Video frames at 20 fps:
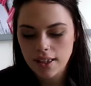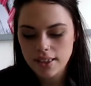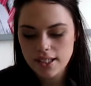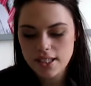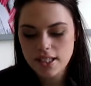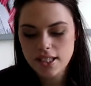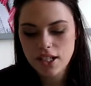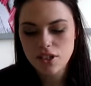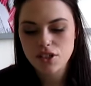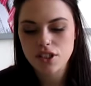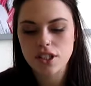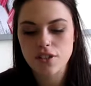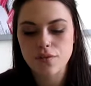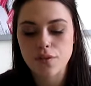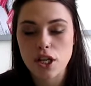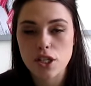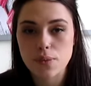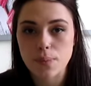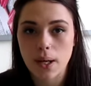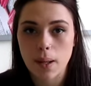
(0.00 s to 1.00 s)
This is actually the
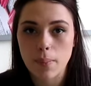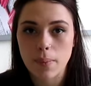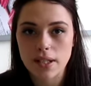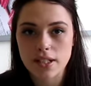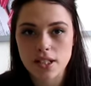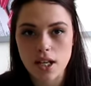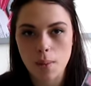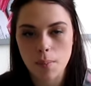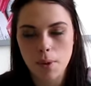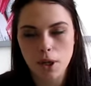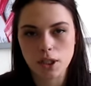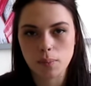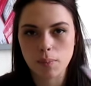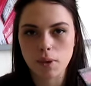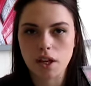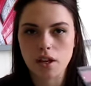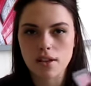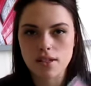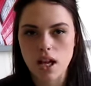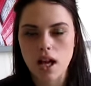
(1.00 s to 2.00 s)
first one I picked up only
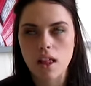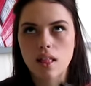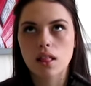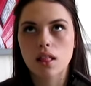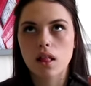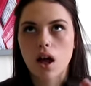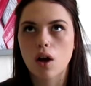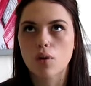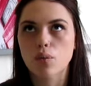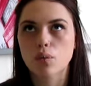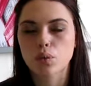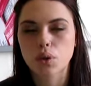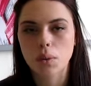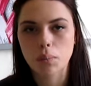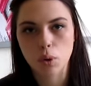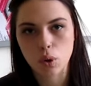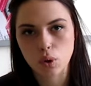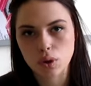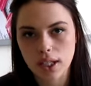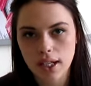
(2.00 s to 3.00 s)
because I love
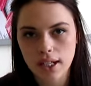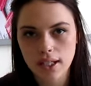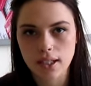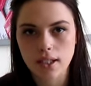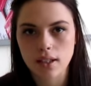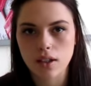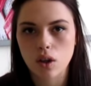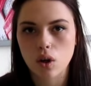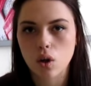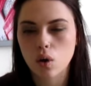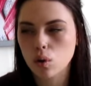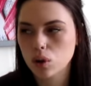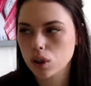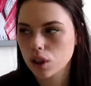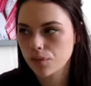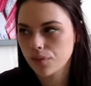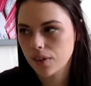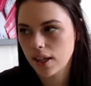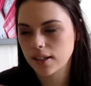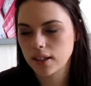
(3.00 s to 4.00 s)
Rimmel, like all
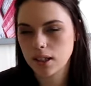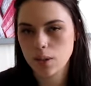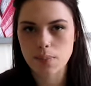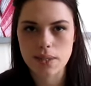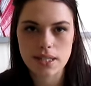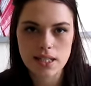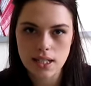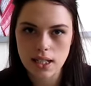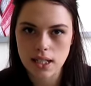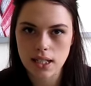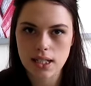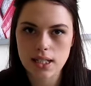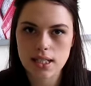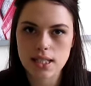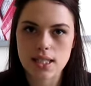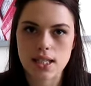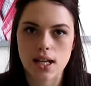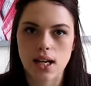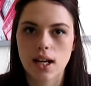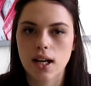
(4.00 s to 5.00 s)
of their
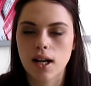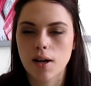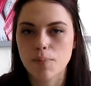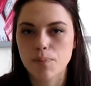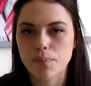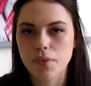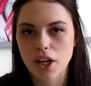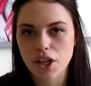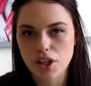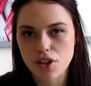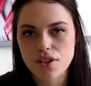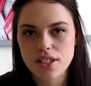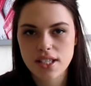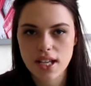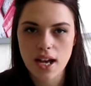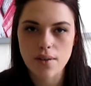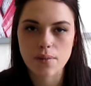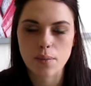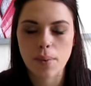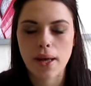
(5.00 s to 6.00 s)
lipsticks. I used
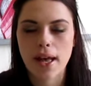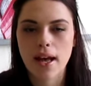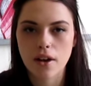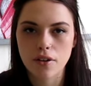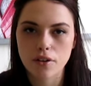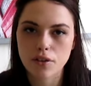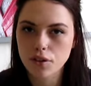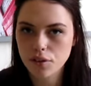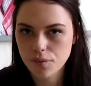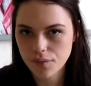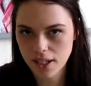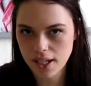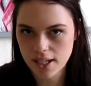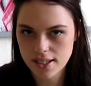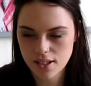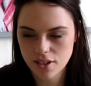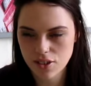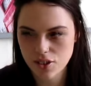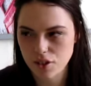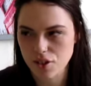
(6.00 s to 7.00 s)
to have a powder of
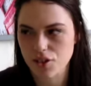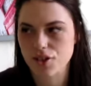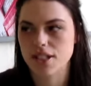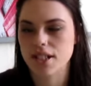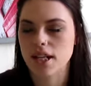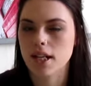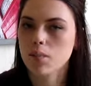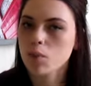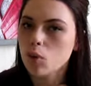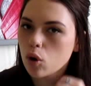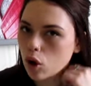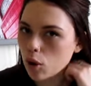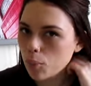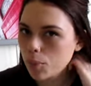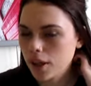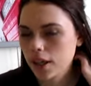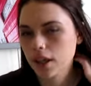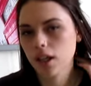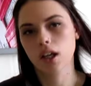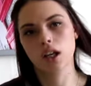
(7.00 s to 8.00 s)
theirs. I don't use it anymore,
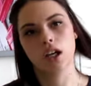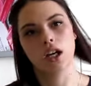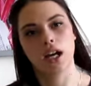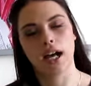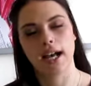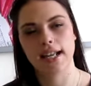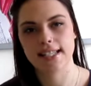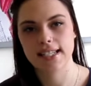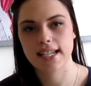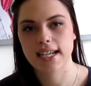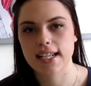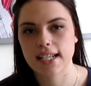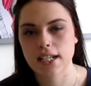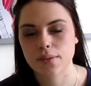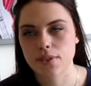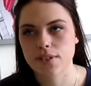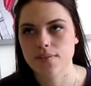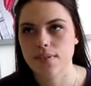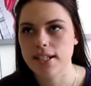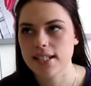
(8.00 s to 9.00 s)
but I did, and
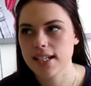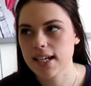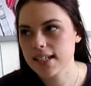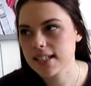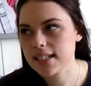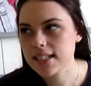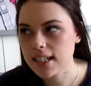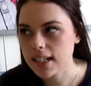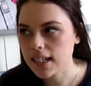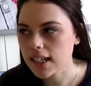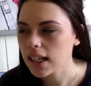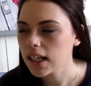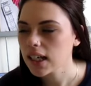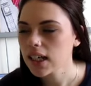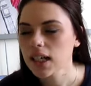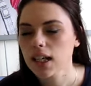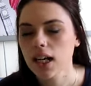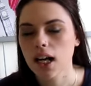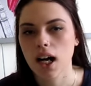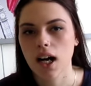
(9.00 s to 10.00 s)
it was fantastic.
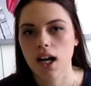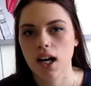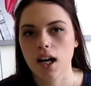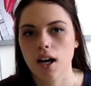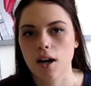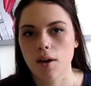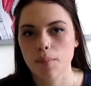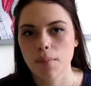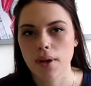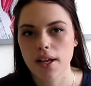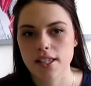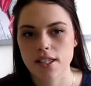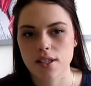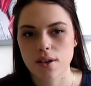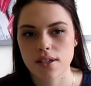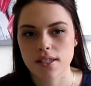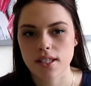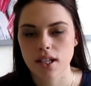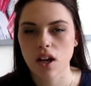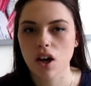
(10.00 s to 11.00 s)
And
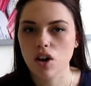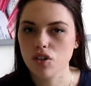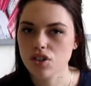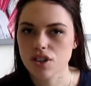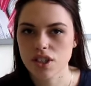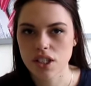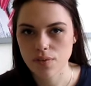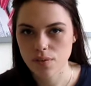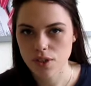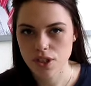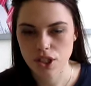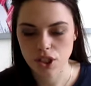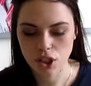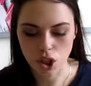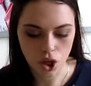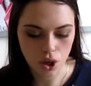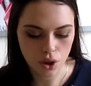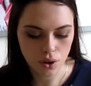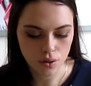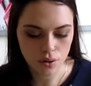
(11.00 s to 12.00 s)
so I was like, oh, I'll just give this a
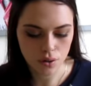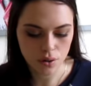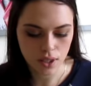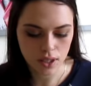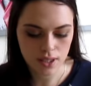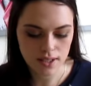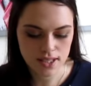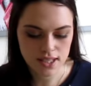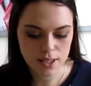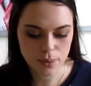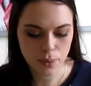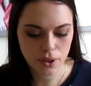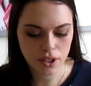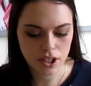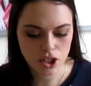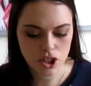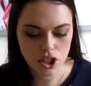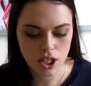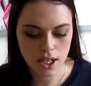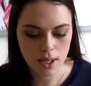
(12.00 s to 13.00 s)
go because it's
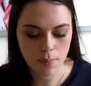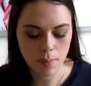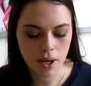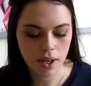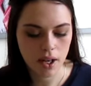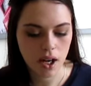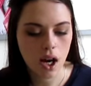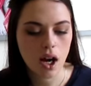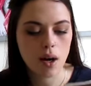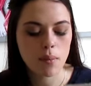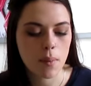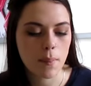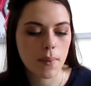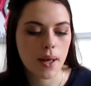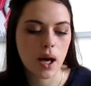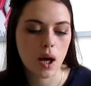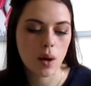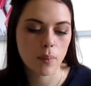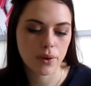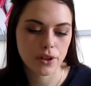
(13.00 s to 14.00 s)
pretty cheap. I can't remember
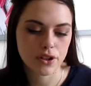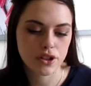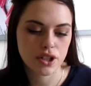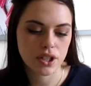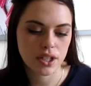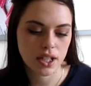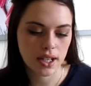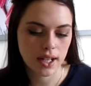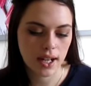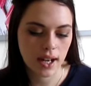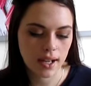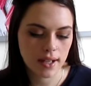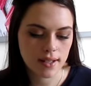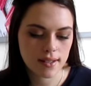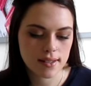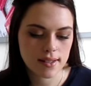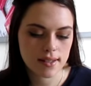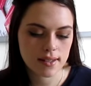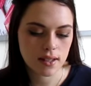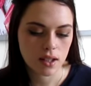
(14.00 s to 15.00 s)
how much it
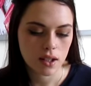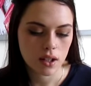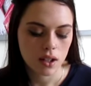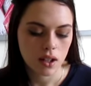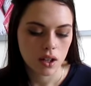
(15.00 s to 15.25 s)
is.